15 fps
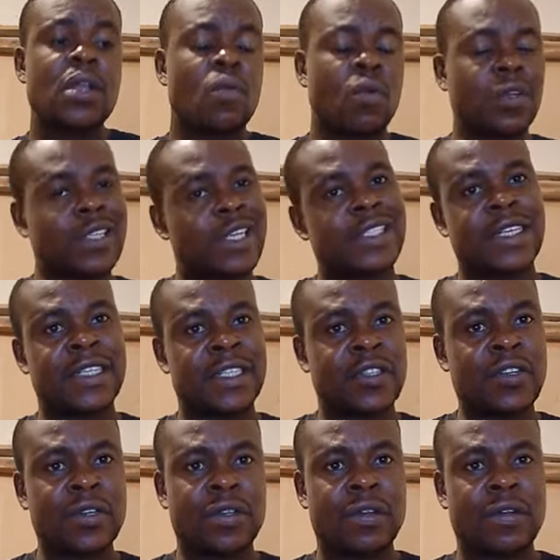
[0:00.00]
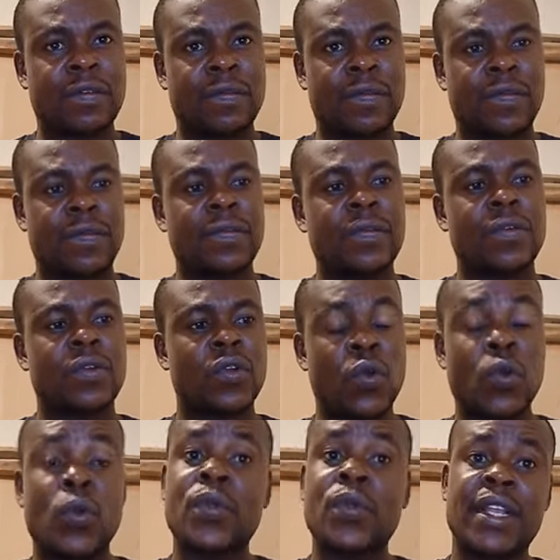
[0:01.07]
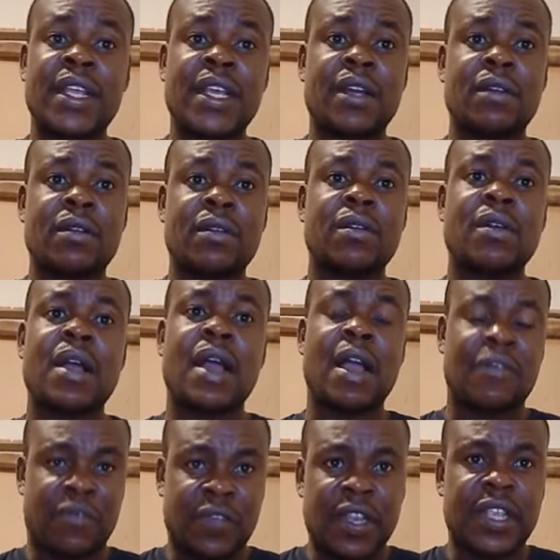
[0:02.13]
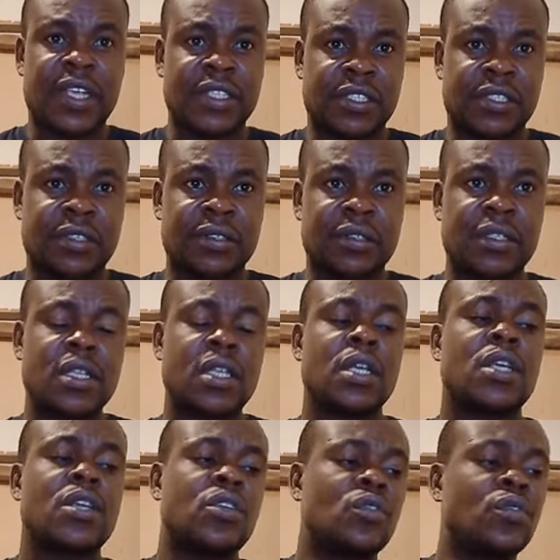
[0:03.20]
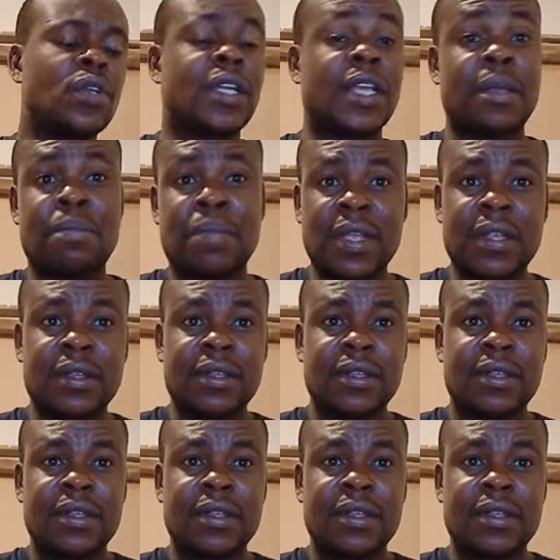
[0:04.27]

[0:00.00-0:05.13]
was as a result of colonial affiliation. UK being,